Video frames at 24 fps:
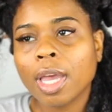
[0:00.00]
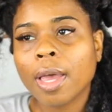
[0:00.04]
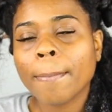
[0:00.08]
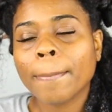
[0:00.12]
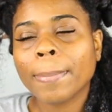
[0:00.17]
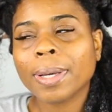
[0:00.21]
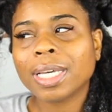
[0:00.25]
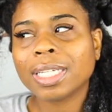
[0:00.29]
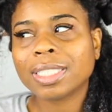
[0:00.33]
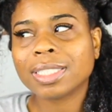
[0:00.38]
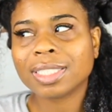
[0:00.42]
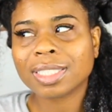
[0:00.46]

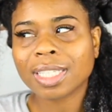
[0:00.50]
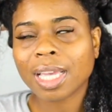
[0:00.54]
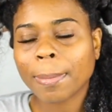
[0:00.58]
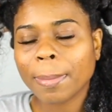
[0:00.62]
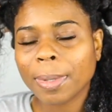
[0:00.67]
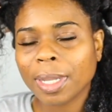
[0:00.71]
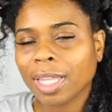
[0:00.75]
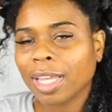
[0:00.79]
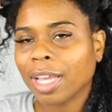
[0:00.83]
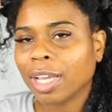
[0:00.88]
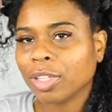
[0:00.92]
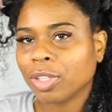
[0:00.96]
because that's how
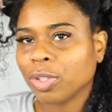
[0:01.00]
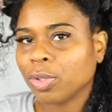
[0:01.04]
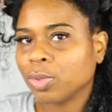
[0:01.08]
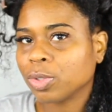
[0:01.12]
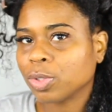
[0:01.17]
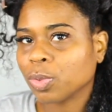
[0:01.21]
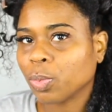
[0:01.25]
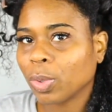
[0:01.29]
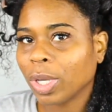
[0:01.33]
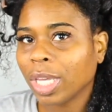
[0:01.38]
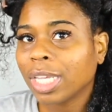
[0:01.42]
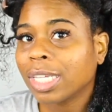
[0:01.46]
many I use
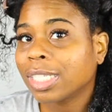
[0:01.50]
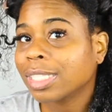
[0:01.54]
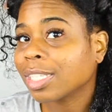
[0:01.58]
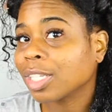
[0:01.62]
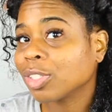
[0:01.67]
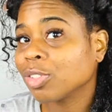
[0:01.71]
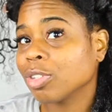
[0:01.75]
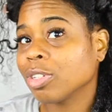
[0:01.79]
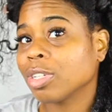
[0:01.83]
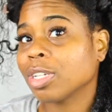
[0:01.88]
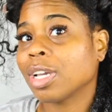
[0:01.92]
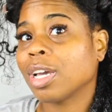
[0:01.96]
a week because I
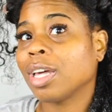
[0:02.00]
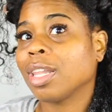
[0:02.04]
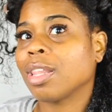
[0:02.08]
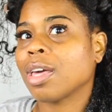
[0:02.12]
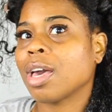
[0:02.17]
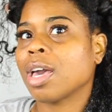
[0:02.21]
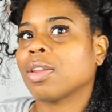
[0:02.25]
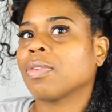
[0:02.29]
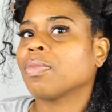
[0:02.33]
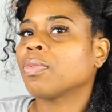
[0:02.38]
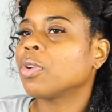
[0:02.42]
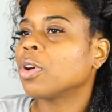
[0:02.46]
drink a
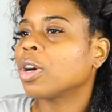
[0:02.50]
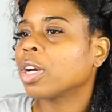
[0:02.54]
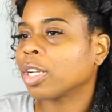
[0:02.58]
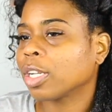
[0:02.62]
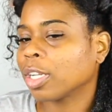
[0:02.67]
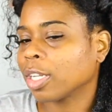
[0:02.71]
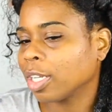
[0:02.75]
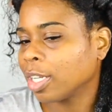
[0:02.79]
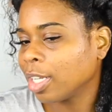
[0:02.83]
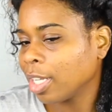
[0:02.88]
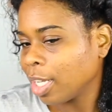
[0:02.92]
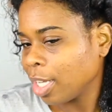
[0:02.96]
lot of
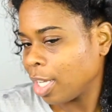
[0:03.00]
water.